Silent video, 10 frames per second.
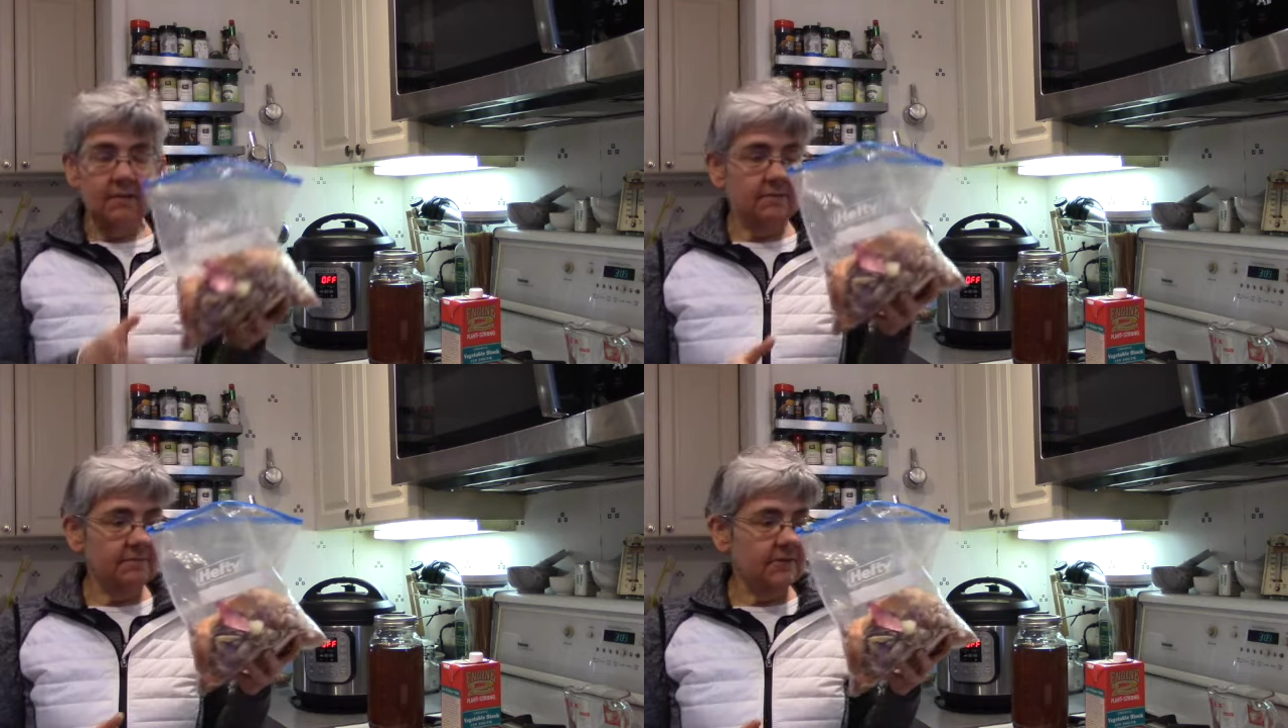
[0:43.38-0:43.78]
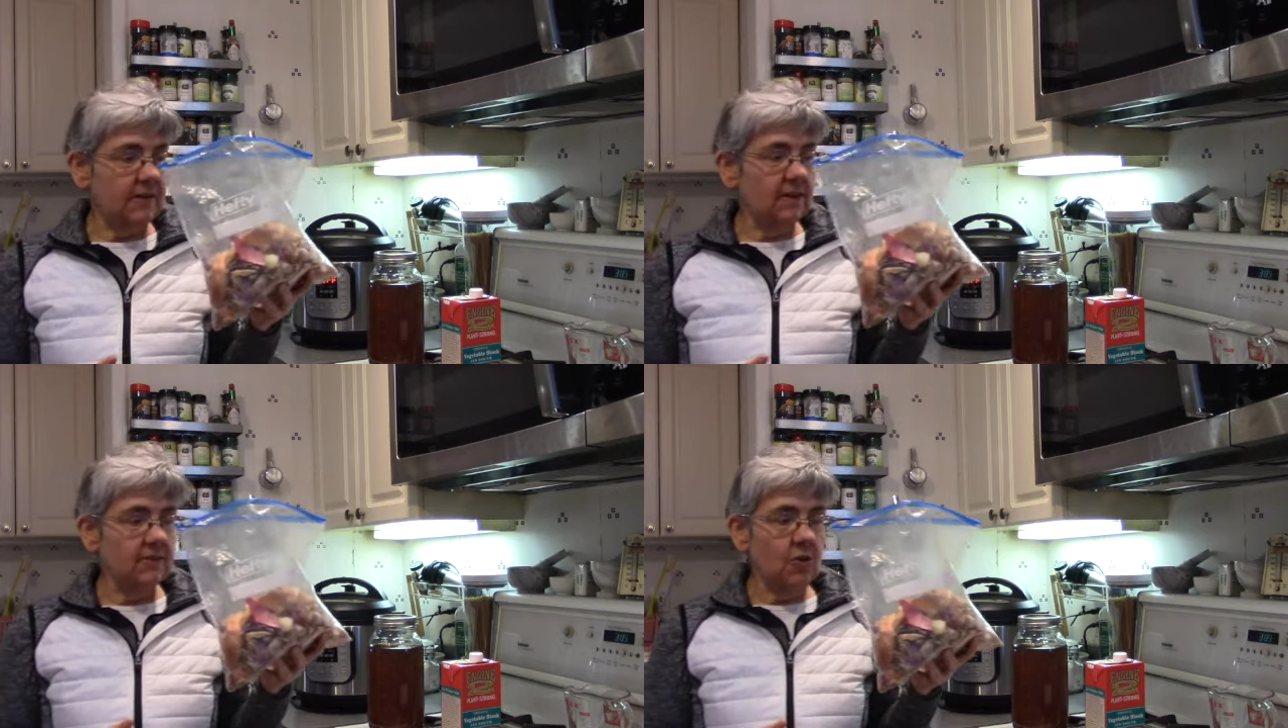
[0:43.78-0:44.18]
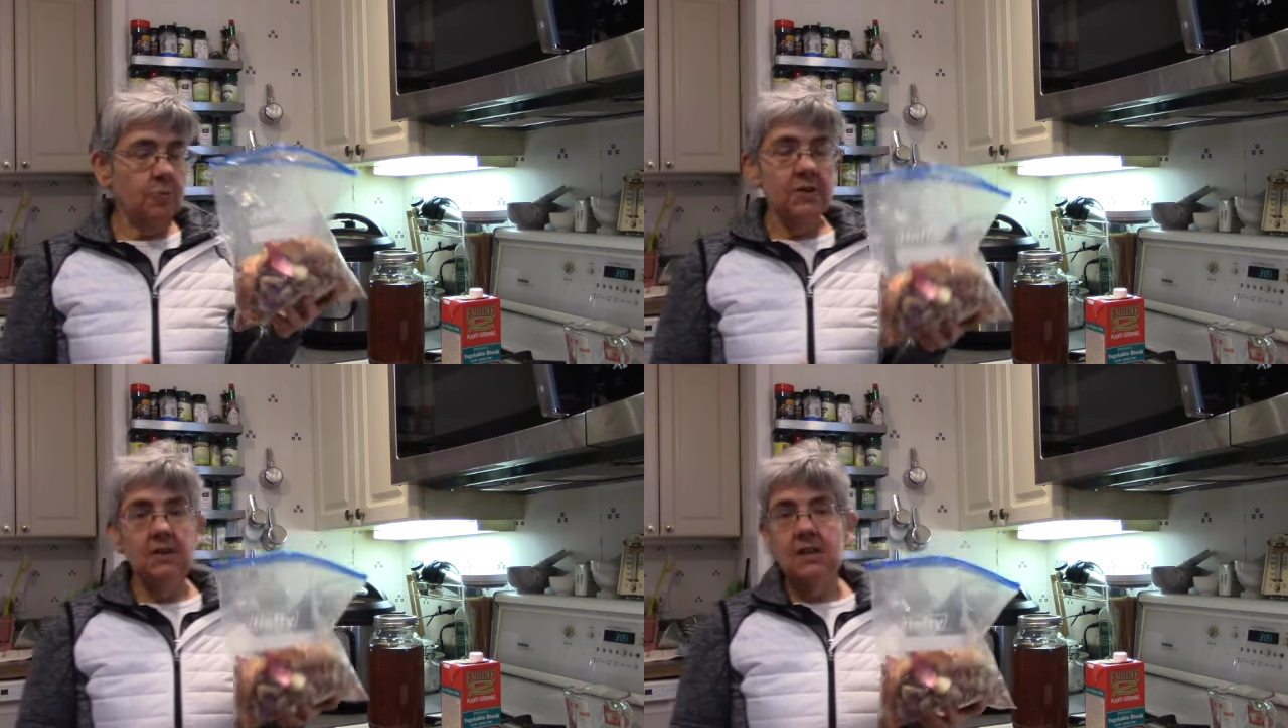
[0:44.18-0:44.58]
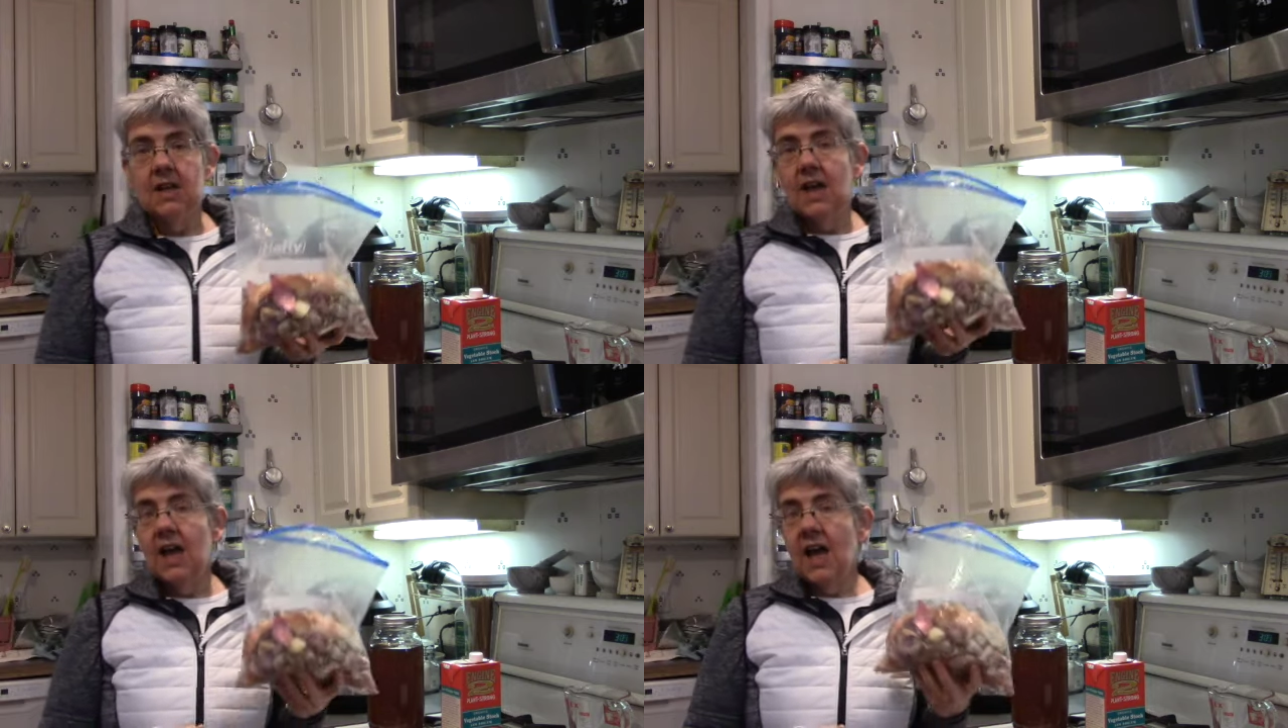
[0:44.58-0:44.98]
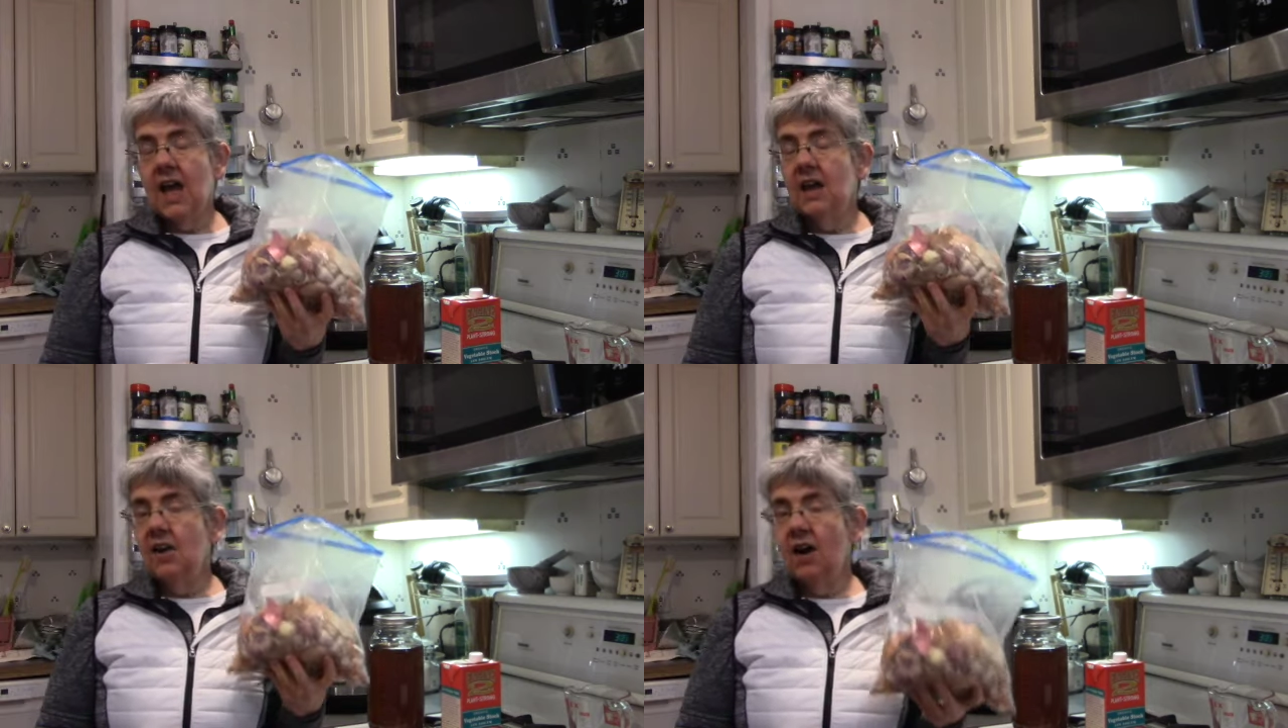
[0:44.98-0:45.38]
stays open,
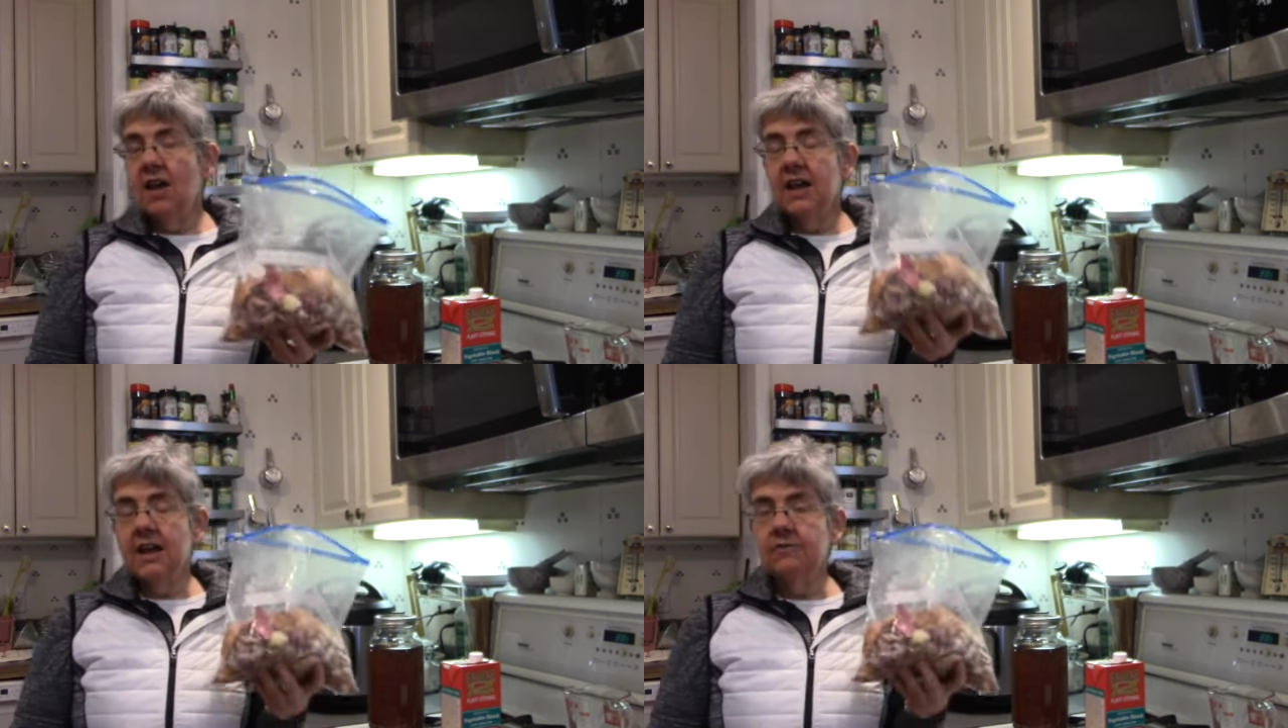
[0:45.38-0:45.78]
and all I have